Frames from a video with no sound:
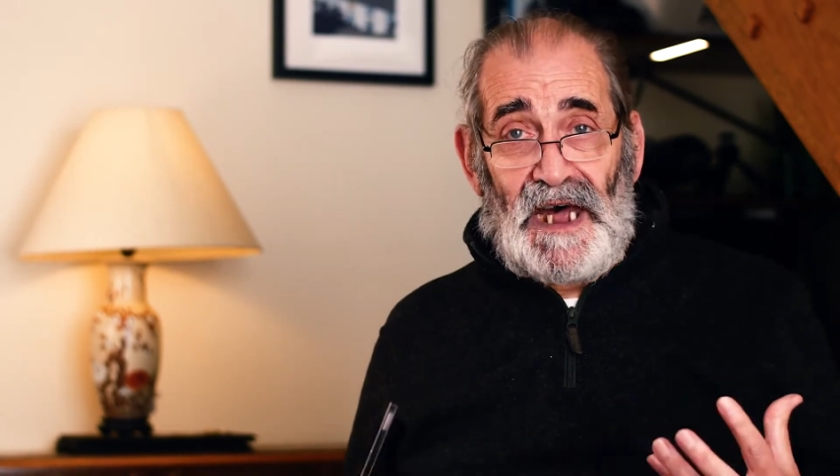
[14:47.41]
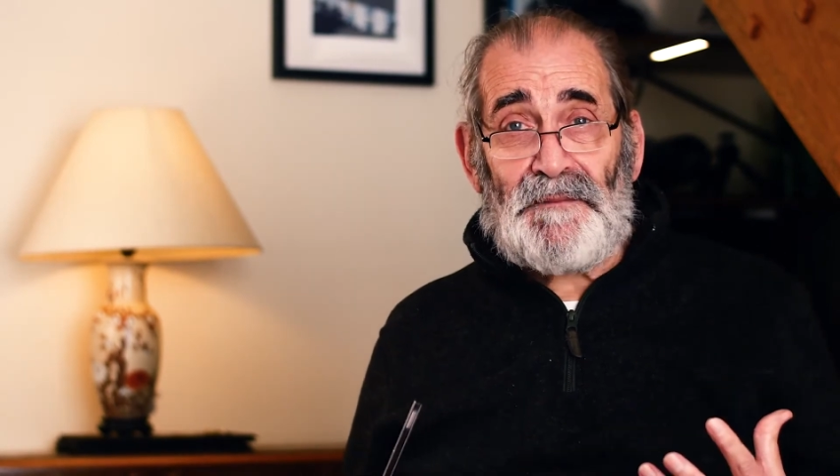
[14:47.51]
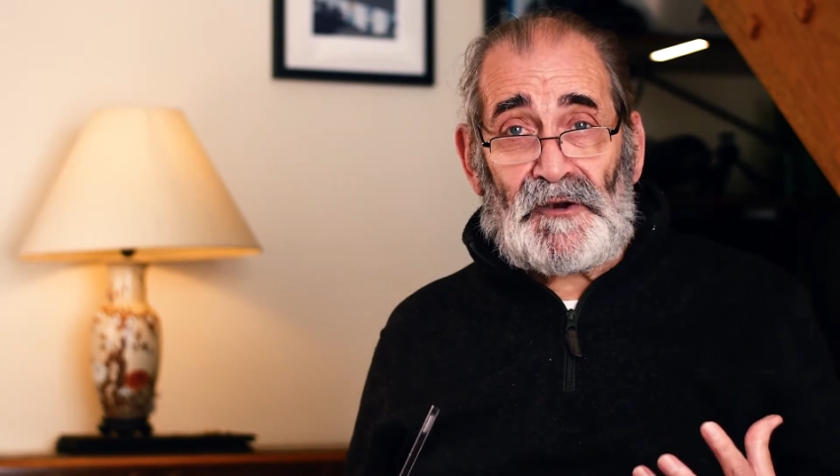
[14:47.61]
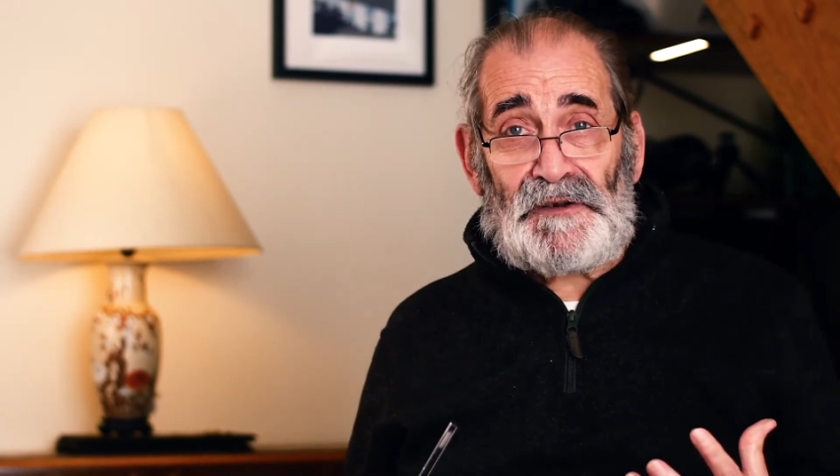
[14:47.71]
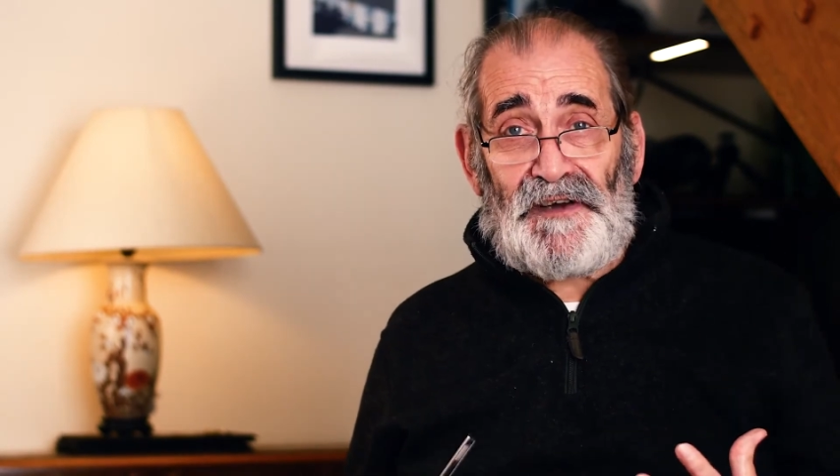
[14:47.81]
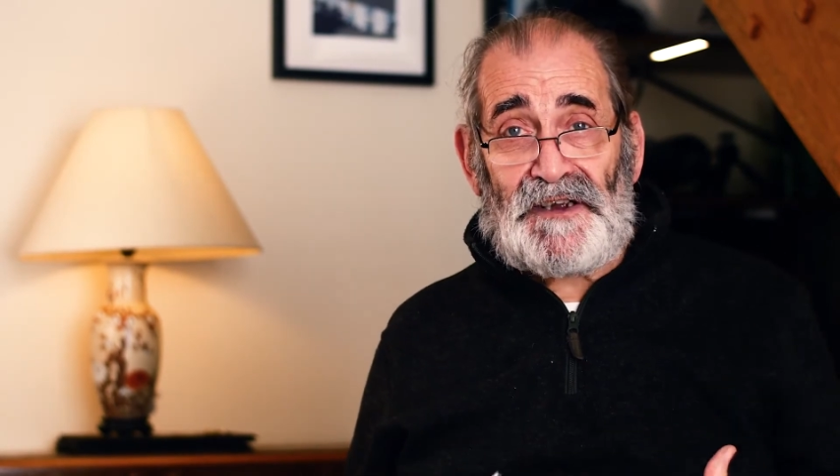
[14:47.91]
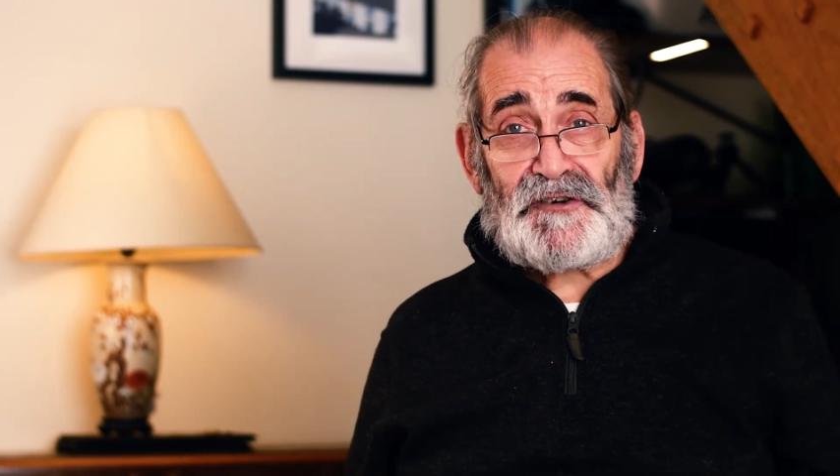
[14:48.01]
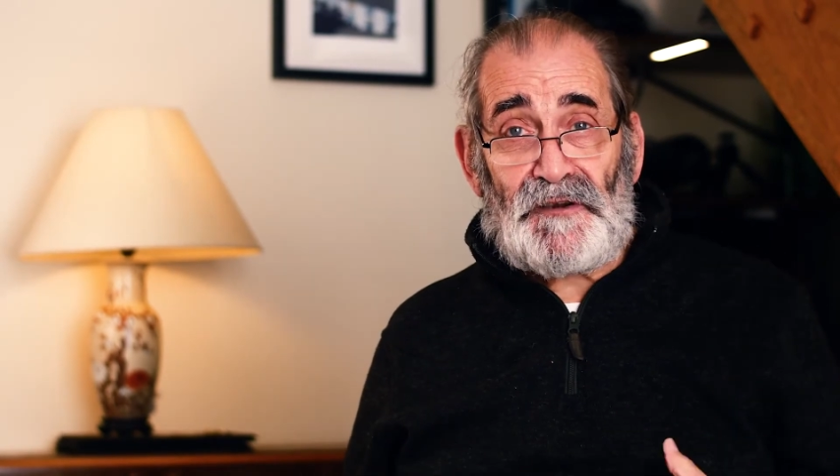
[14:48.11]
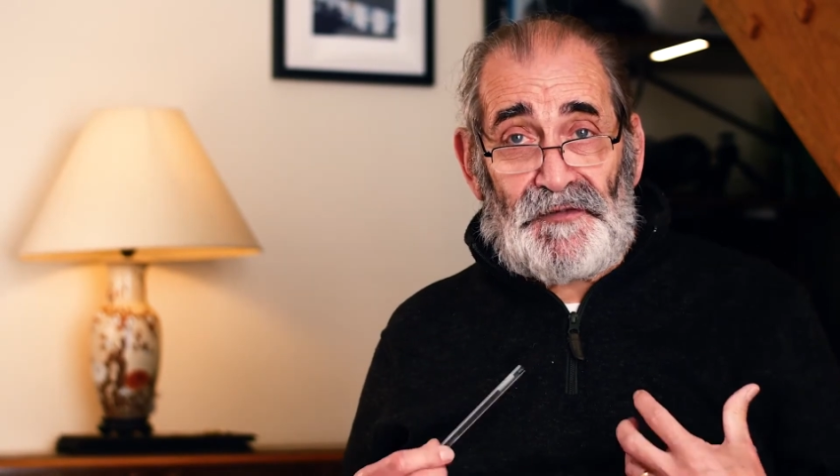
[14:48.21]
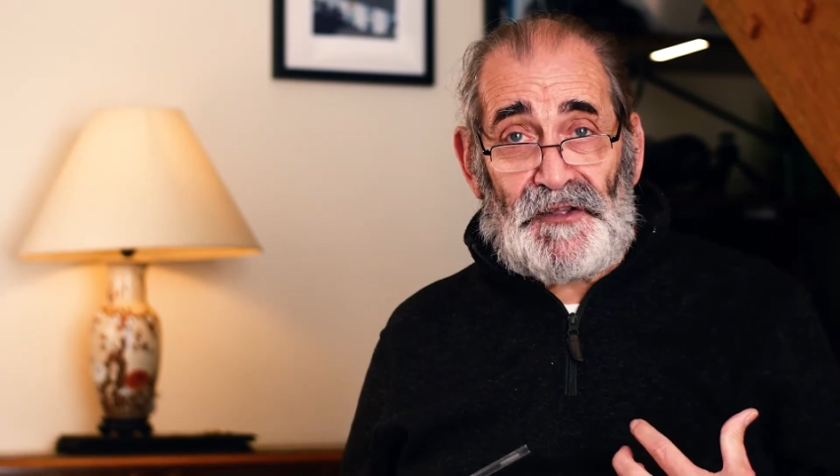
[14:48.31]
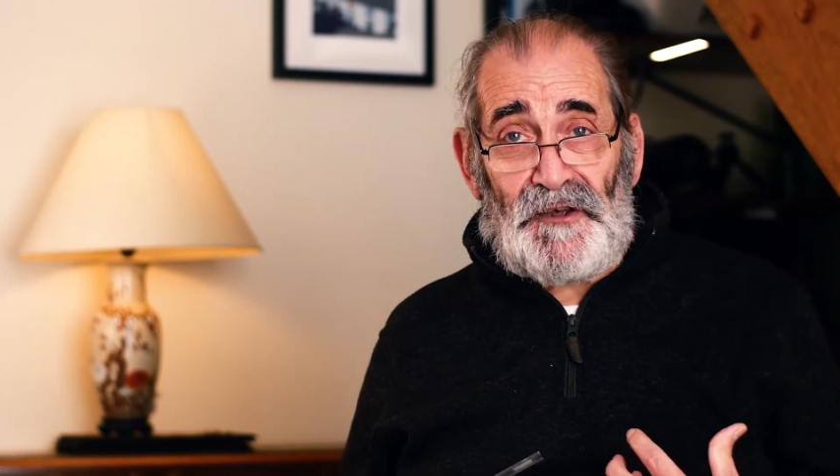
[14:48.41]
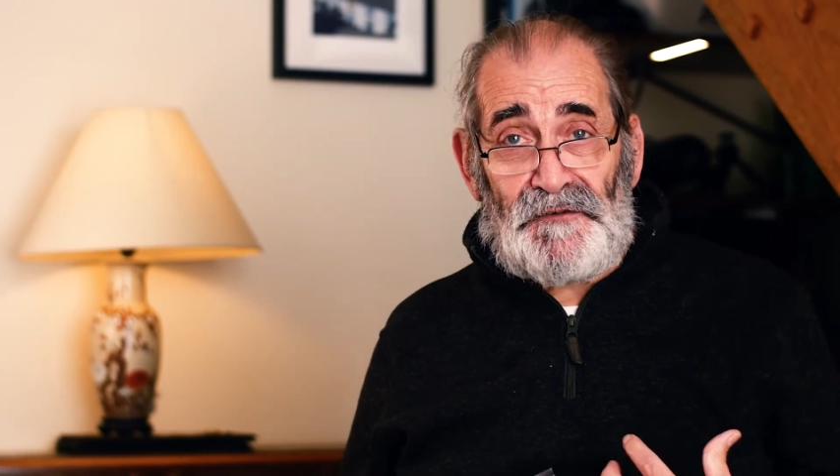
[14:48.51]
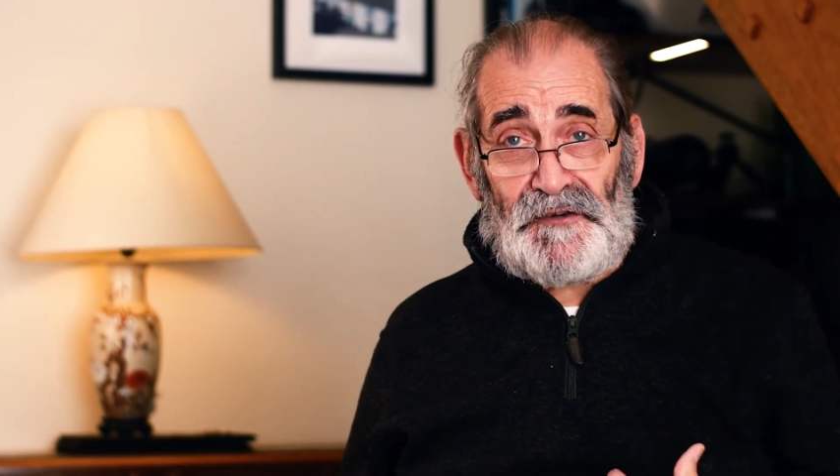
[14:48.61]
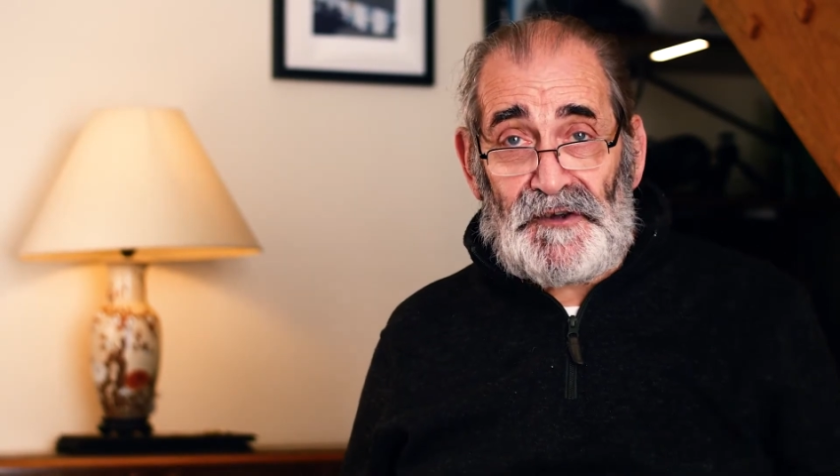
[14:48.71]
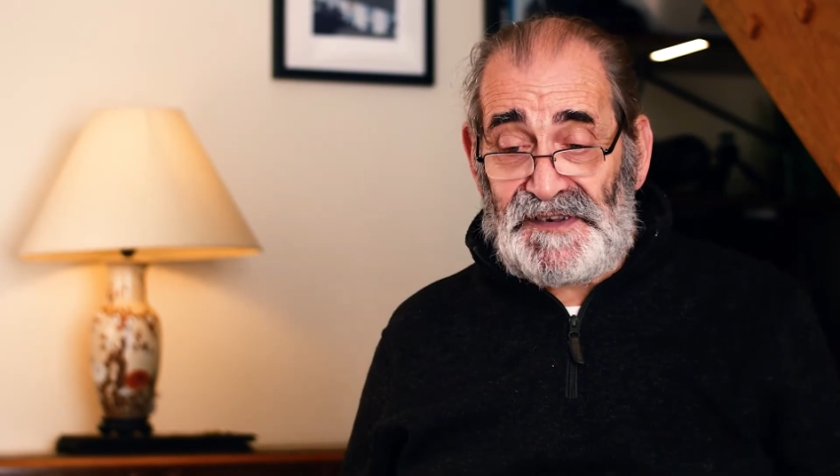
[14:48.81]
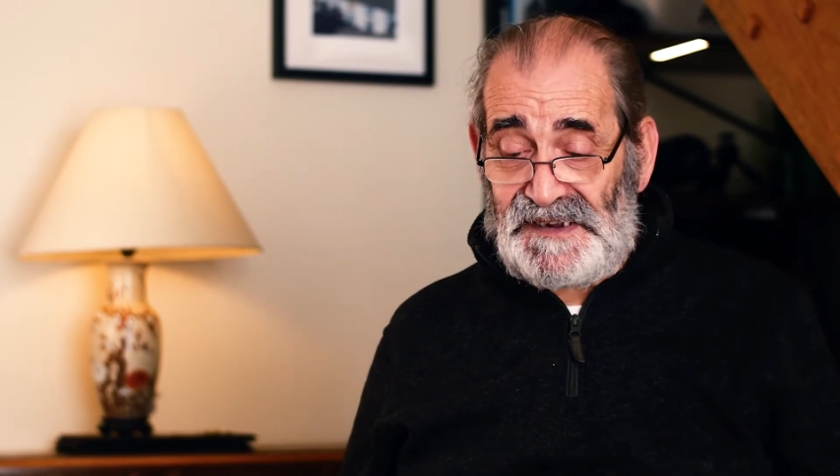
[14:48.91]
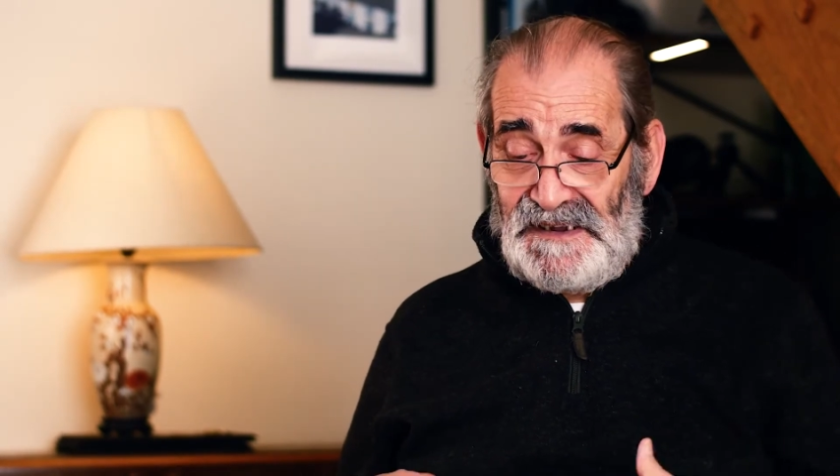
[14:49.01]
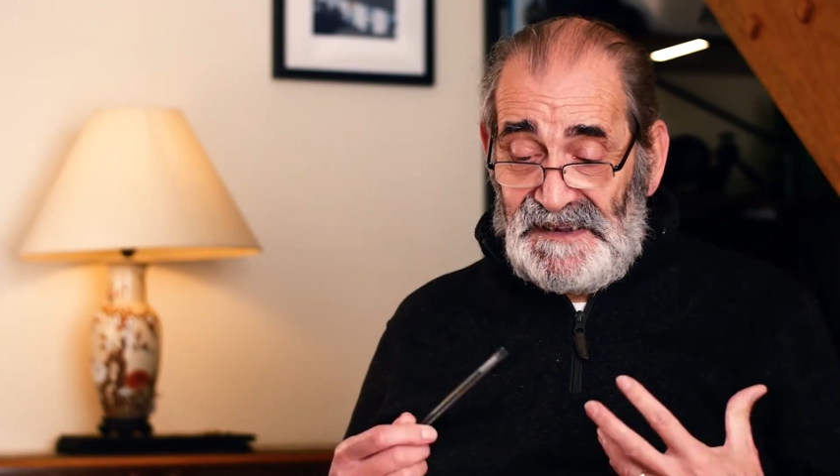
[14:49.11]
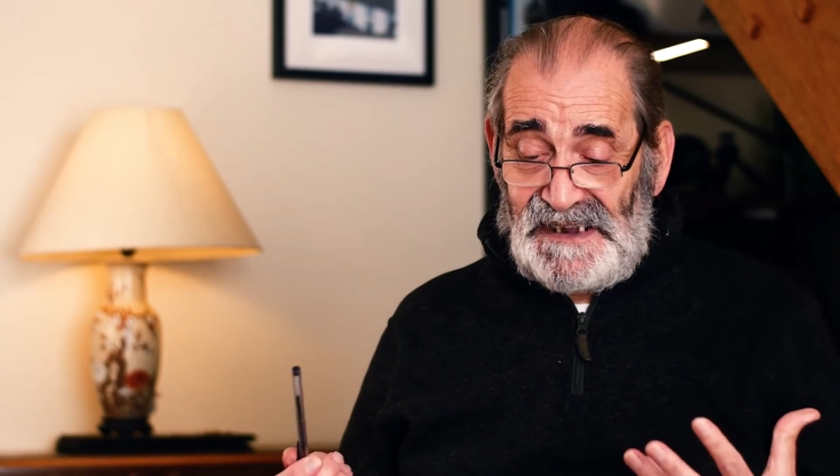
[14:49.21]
time-honoured fashion of third first,